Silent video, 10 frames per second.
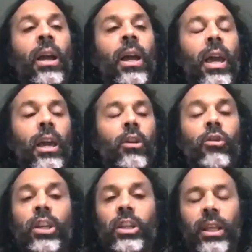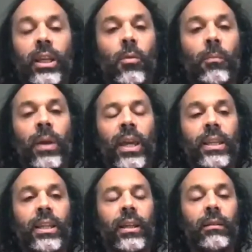increasingly
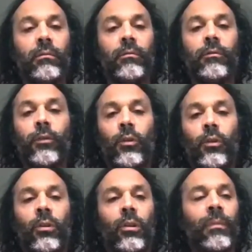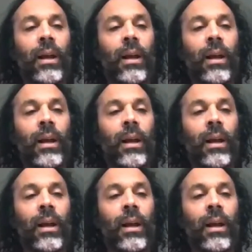competing for